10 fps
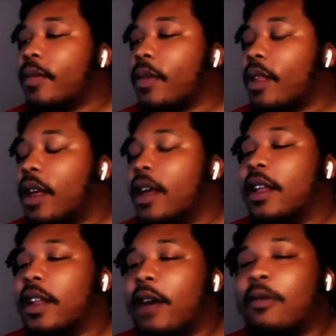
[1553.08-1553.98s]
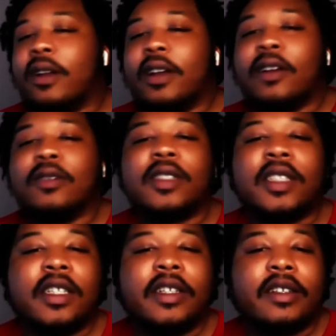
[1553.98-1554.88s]
and I want to go
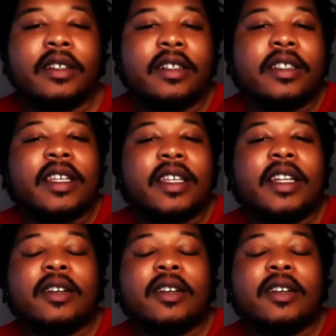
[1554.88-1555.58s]
see a Skinny